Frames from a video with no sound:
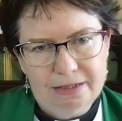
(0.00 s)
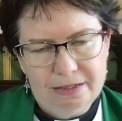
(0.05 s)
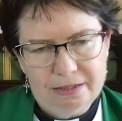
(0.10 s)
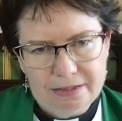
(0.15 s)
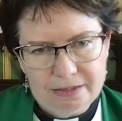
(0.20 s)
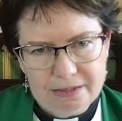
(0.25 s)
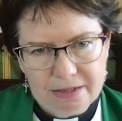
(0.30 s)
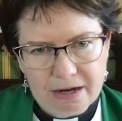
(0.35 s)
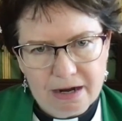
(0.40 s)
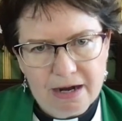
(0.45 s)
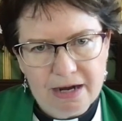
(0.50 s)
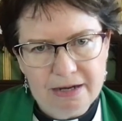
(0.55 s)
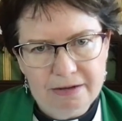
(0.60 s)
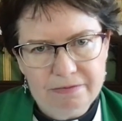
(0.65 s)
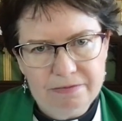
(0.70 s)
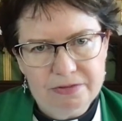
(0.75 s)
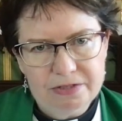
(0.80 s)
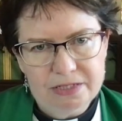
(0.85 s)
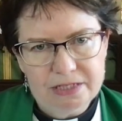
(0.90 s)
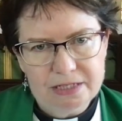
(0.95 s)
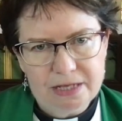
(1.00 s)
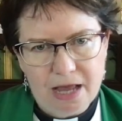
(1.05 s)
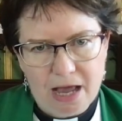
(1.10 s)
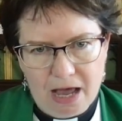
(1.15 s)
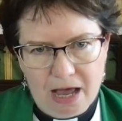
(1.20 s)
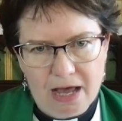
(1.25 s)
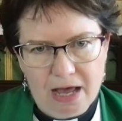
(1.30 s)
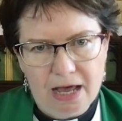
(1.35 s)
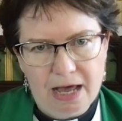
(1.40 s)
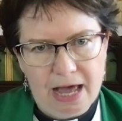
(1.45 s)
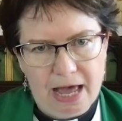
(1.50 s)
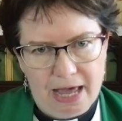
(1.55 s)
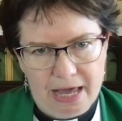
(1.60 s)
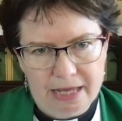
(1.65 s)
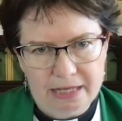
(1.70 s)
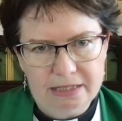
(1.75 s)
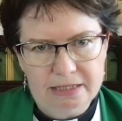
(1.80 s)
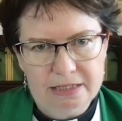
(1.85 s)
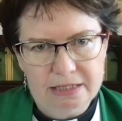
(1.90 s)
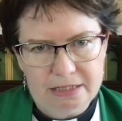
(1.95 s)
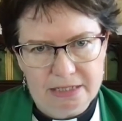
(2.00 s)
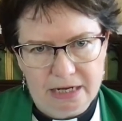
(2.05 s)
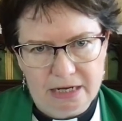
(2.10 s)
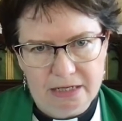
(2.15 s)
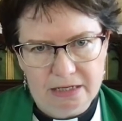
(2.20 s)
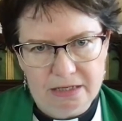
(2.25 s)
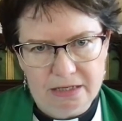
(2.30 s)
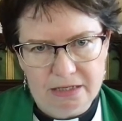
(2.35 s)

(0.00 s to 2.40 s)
Lives are at stake.